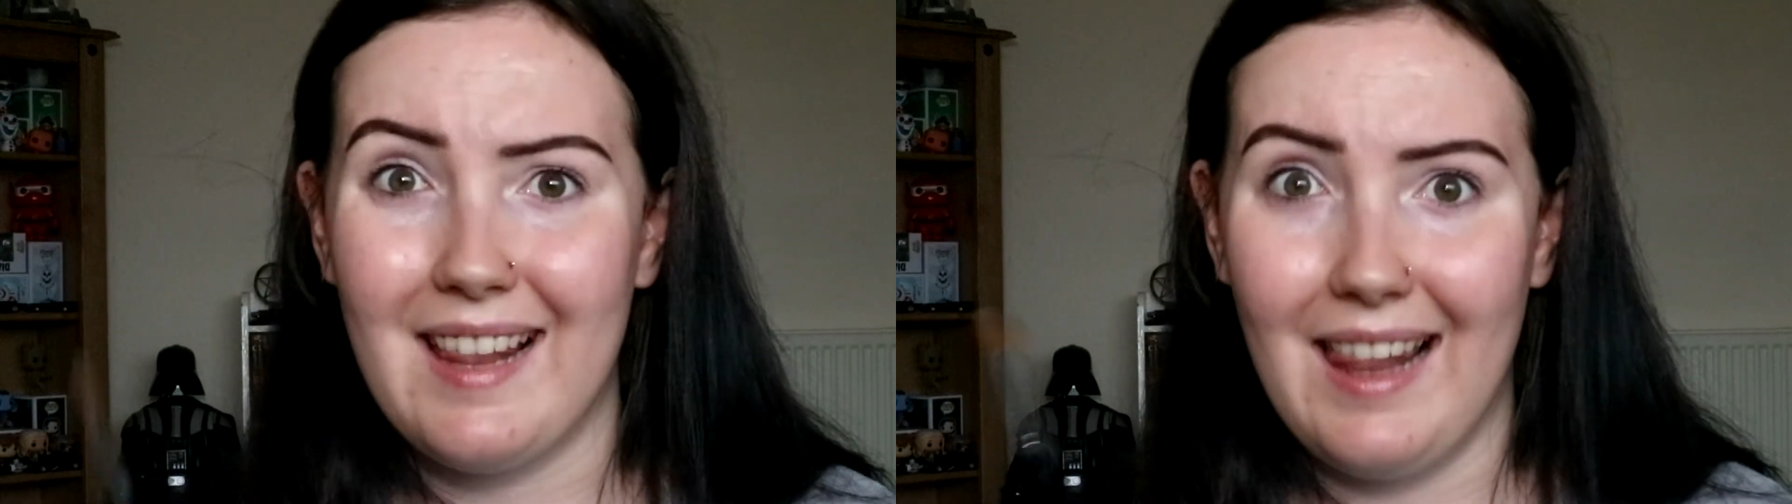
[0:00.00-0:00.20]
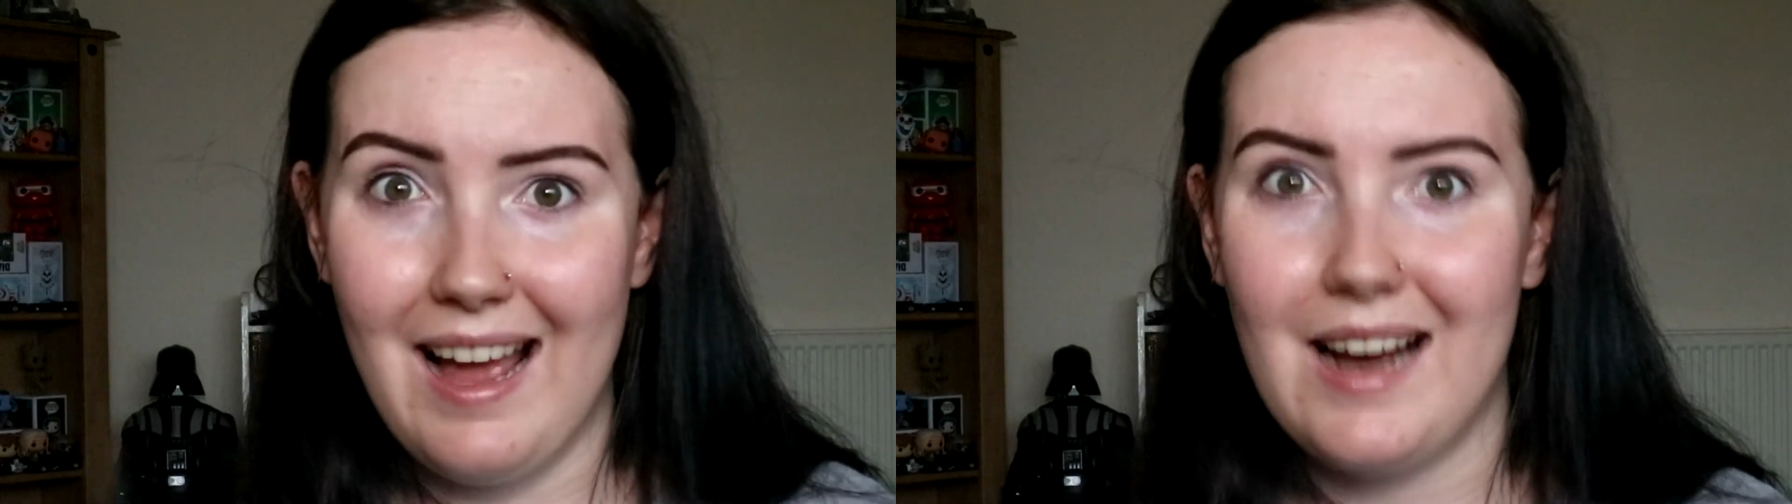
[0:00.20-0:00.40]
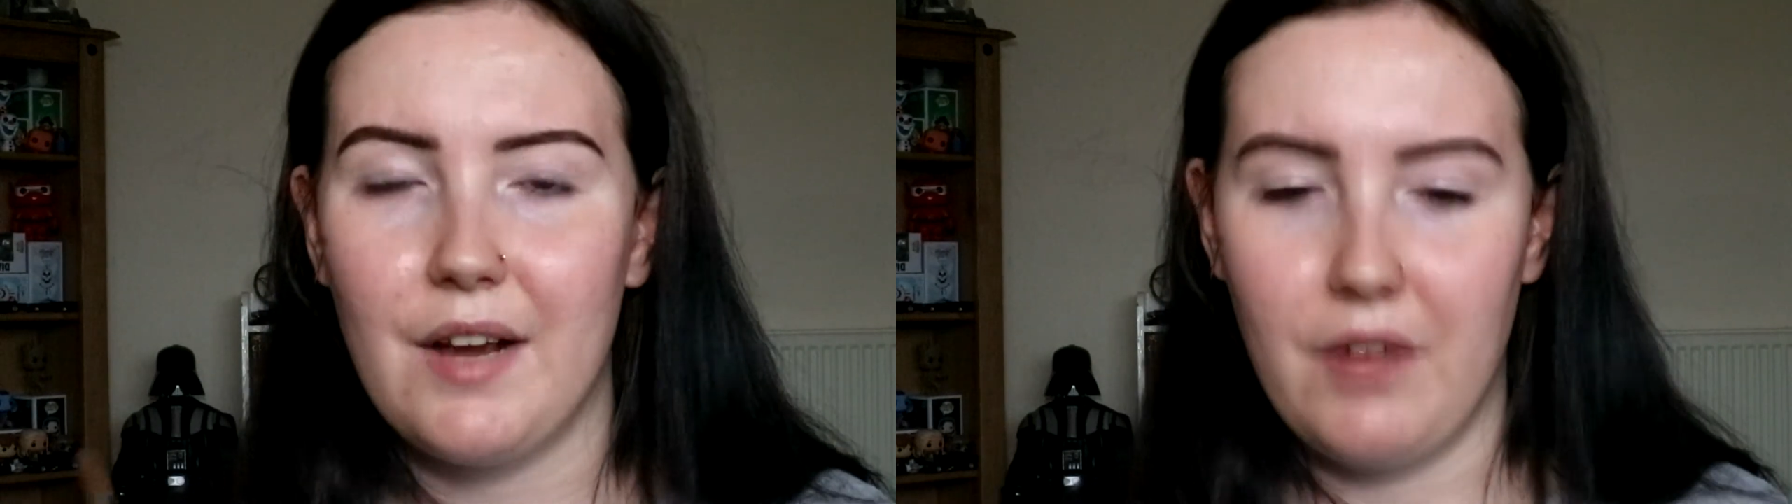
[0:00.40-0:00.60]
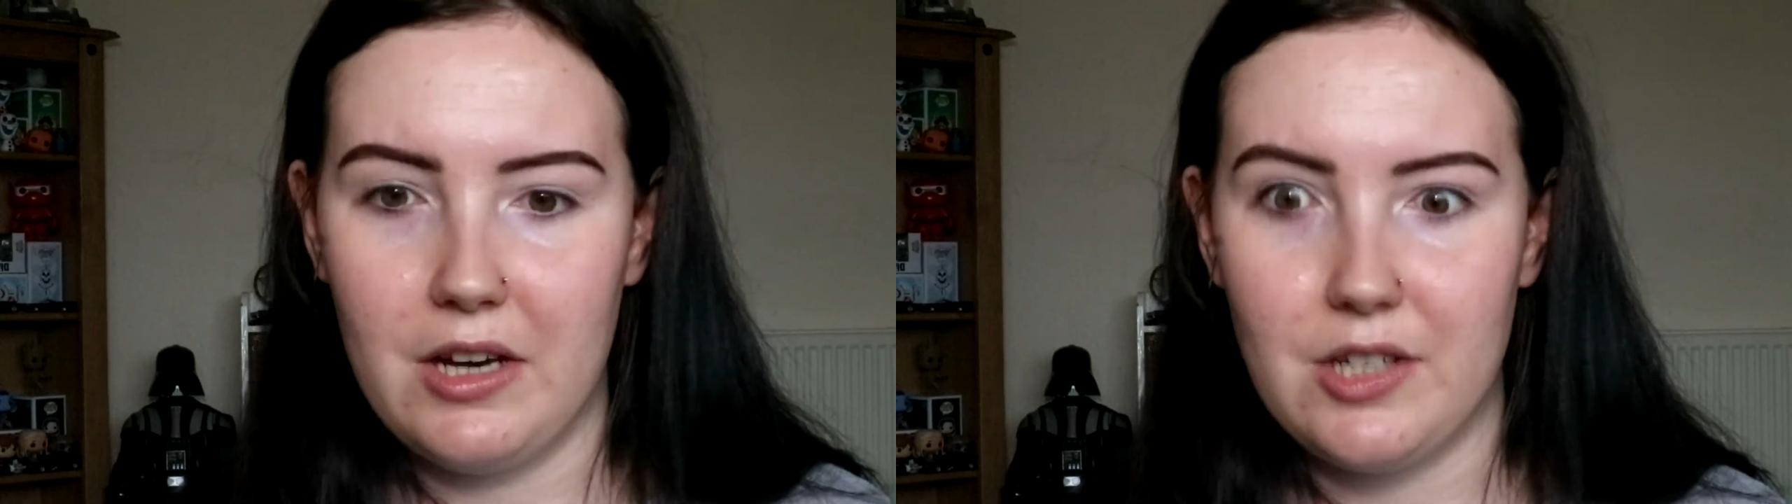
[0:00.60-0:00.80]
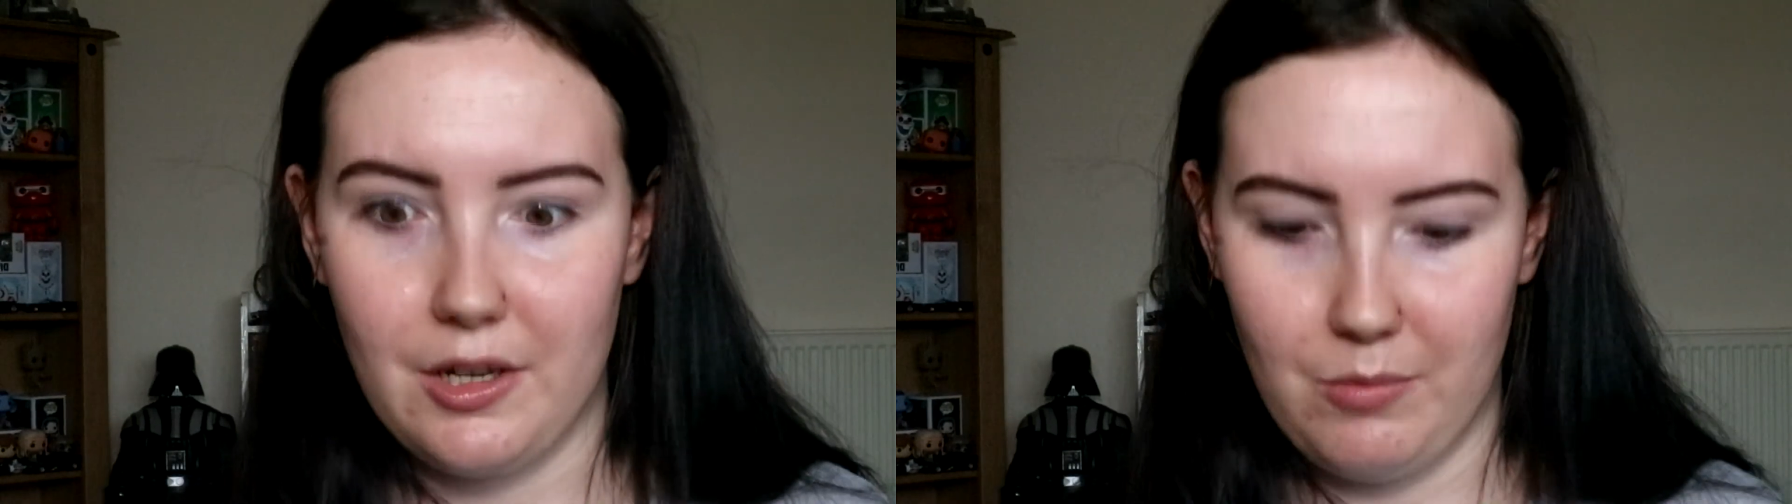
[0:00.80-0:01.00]
lack of
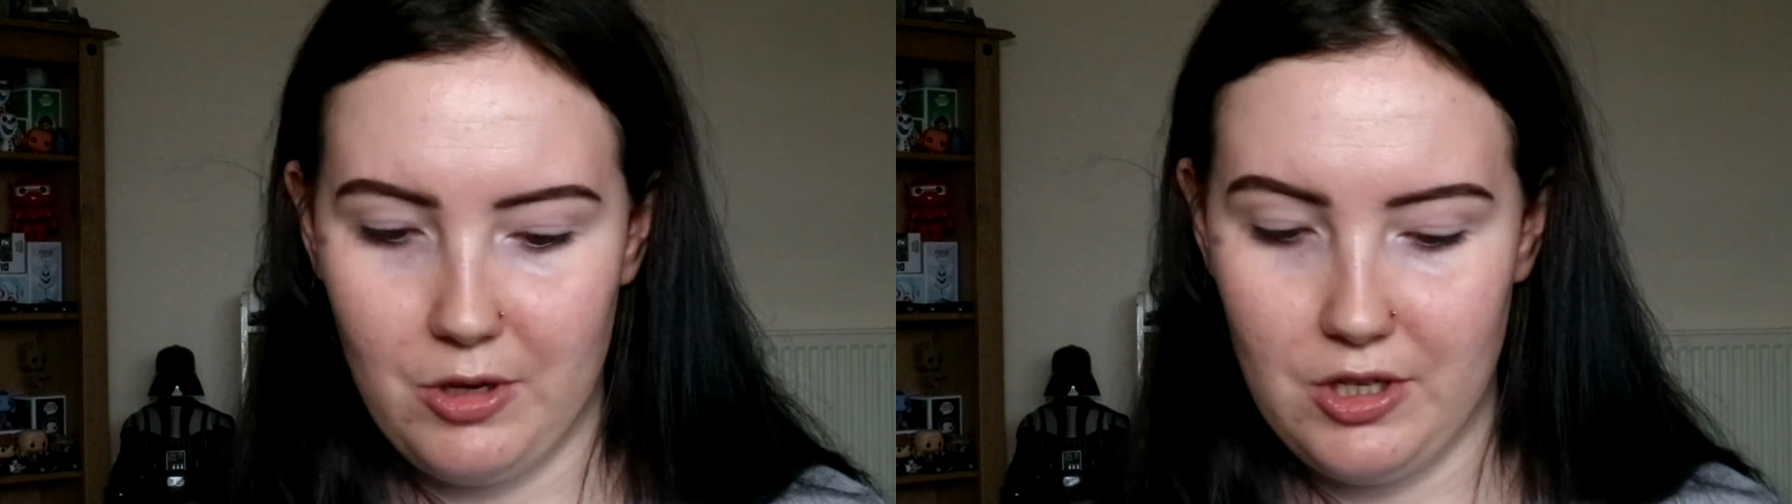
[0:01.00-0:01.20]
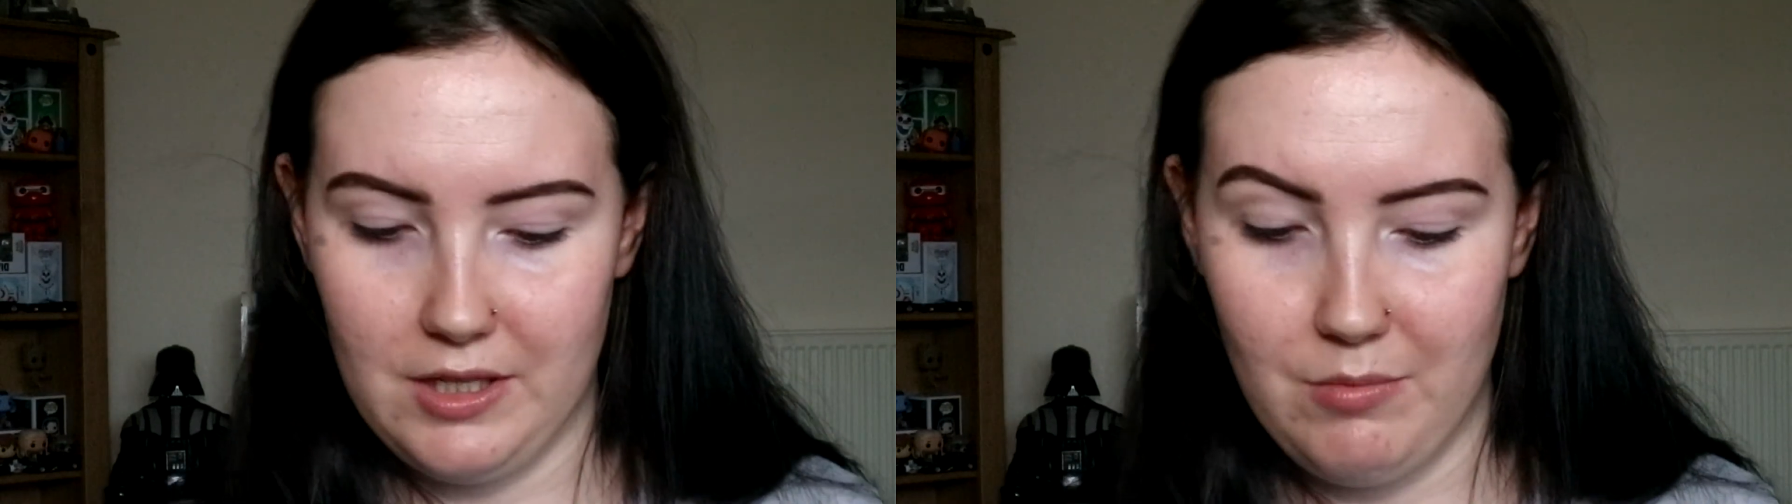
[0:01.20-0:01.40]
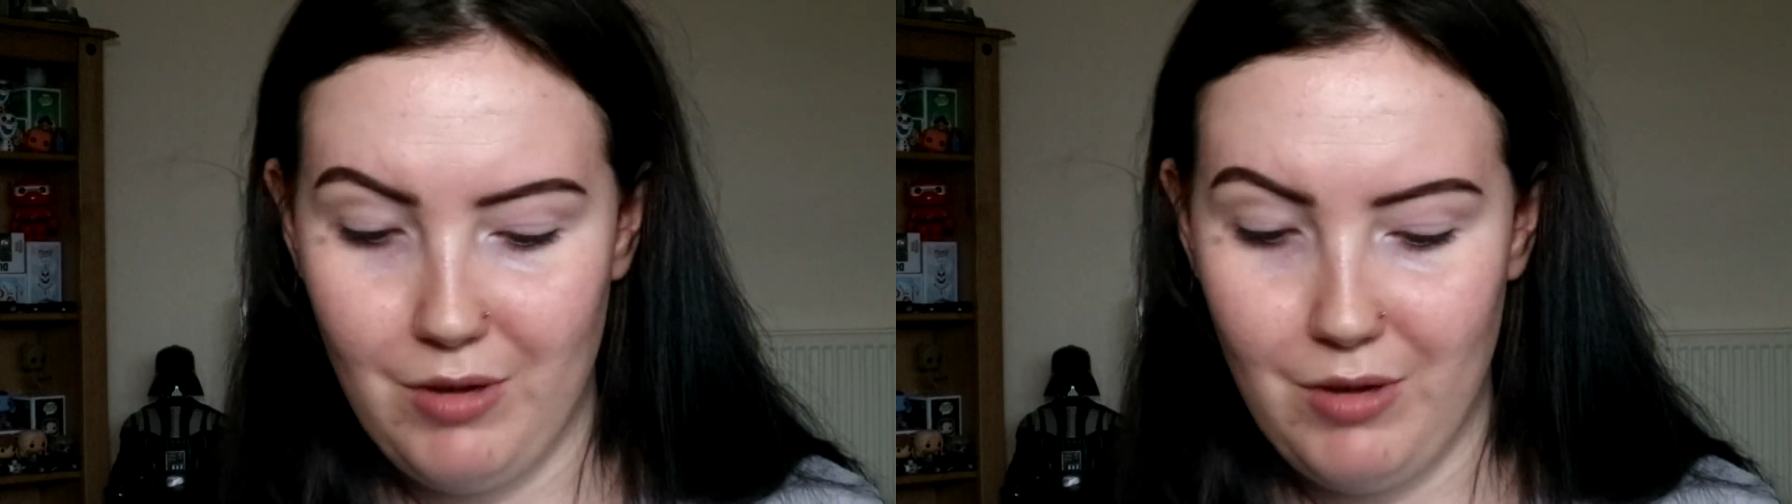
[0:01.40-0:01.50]
eyeshadow brushes in